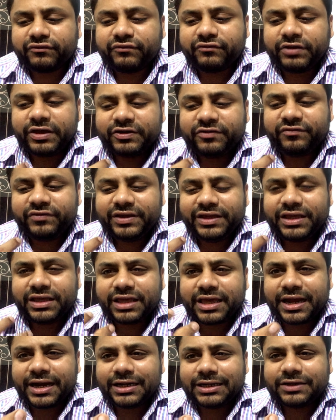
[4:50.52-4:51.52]
When we
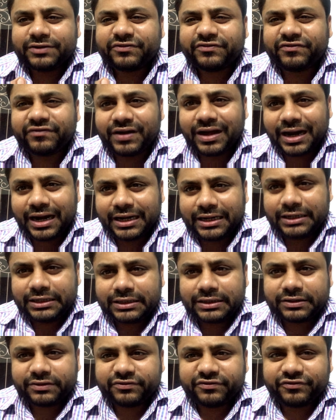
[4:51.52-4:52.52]
get a fat
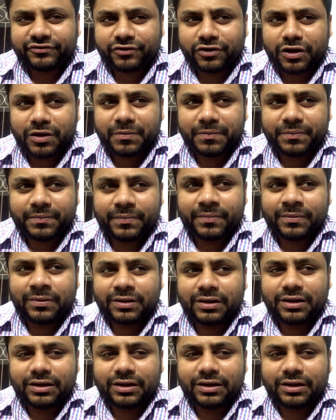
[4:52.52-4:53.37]
from